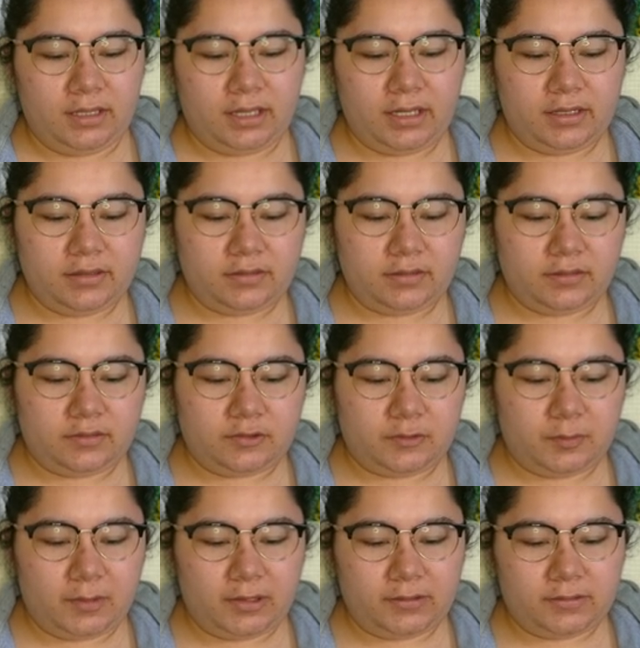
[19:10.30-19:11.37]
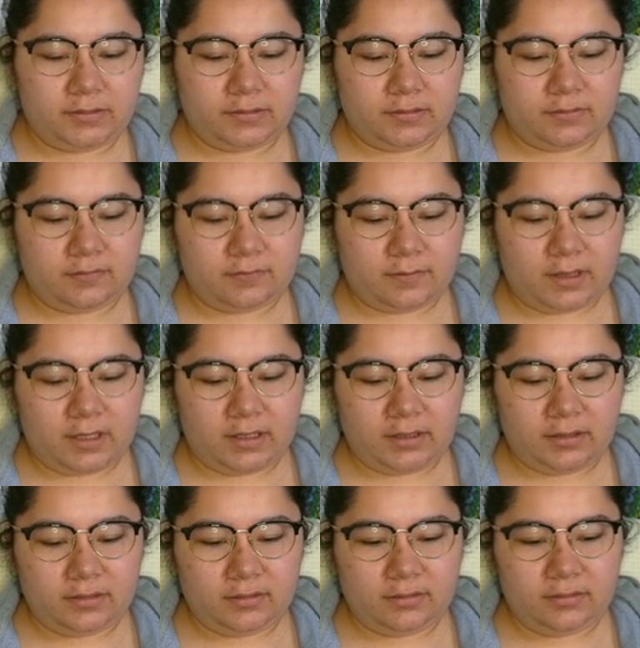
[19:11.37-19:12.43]
And it's expensive,
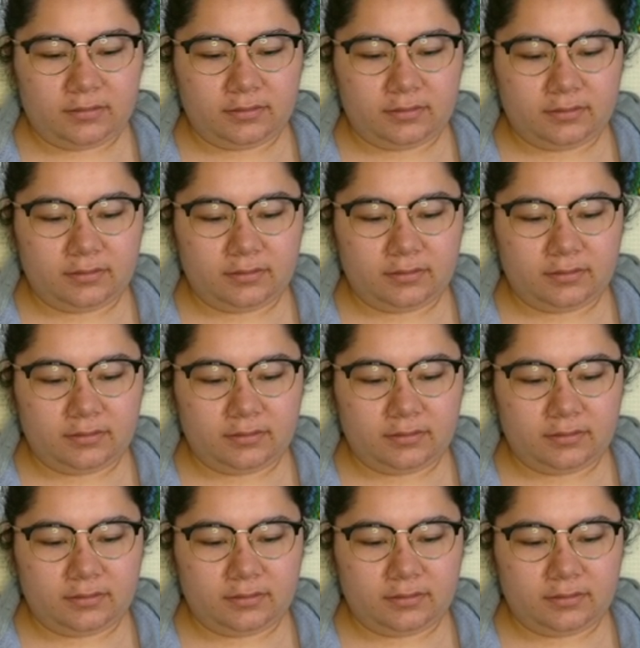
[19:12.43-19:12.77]
man.